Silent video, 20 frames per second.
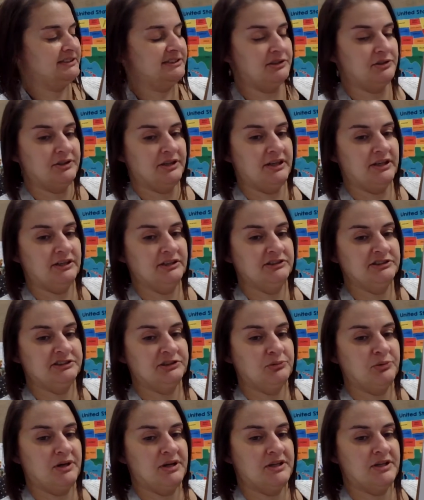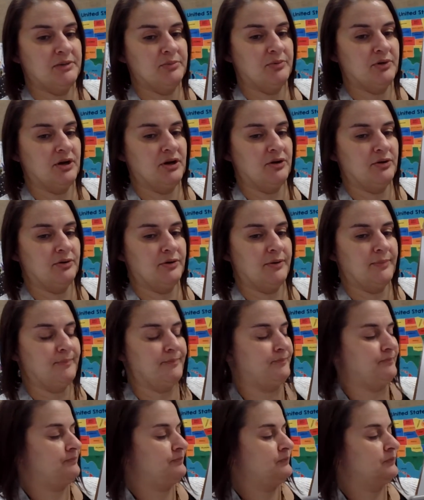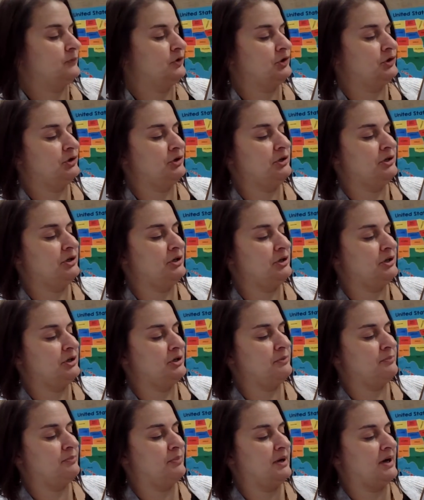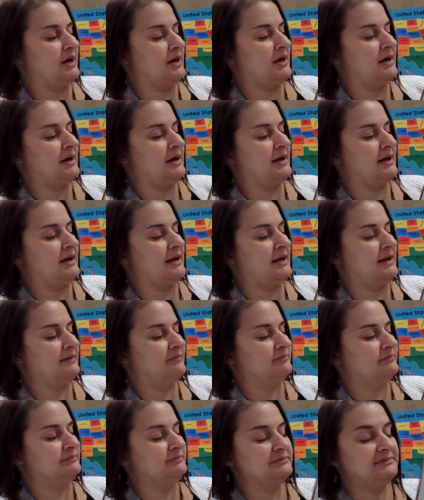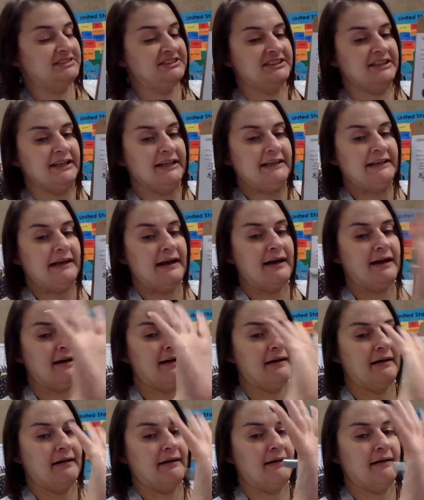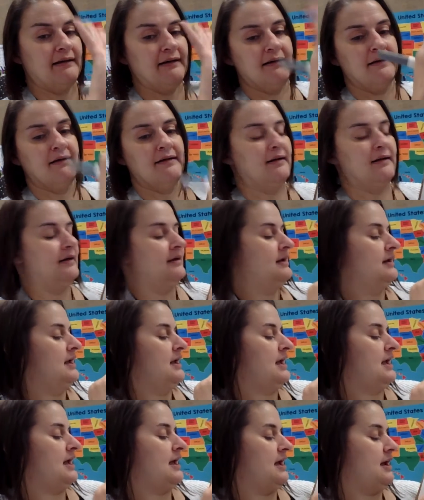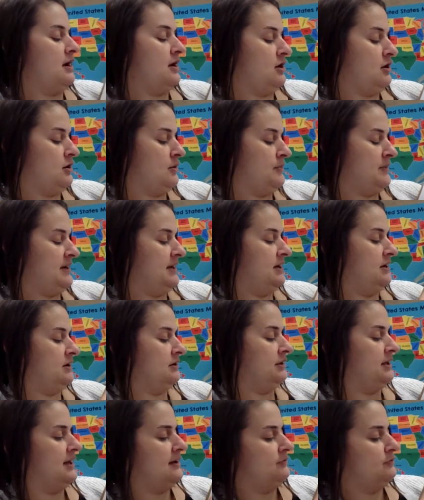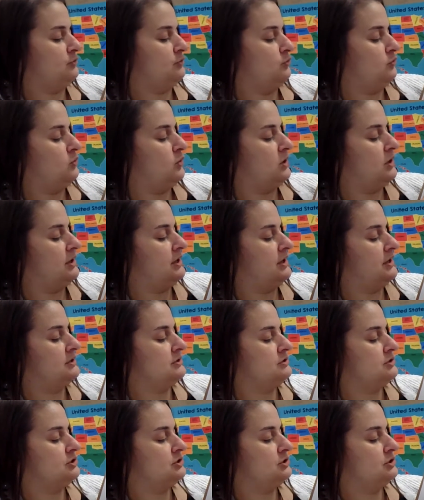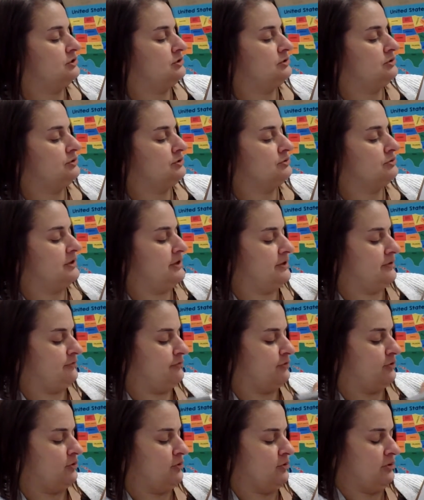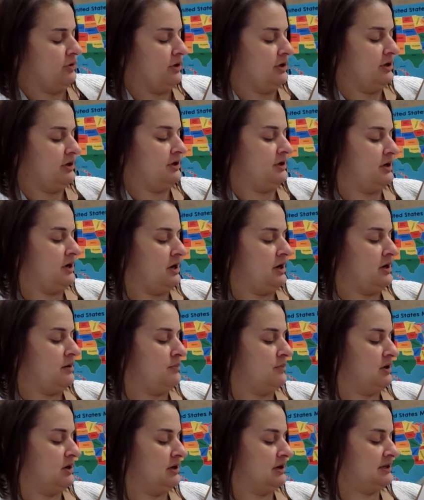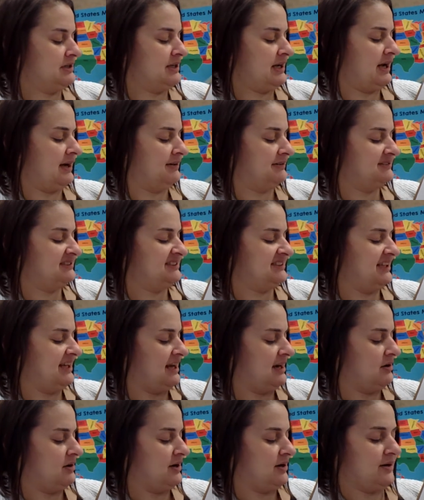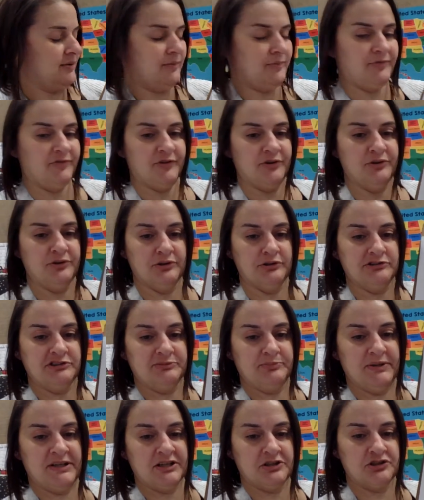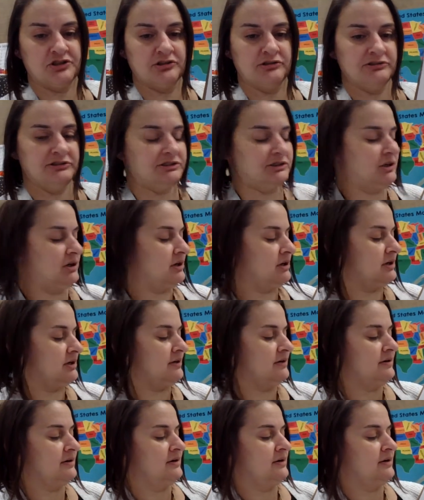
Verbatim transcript: So there's the one that broke. Goodbye. See ya. How many are left? One, two, three, four, not marked out. See how helpful those pictures are?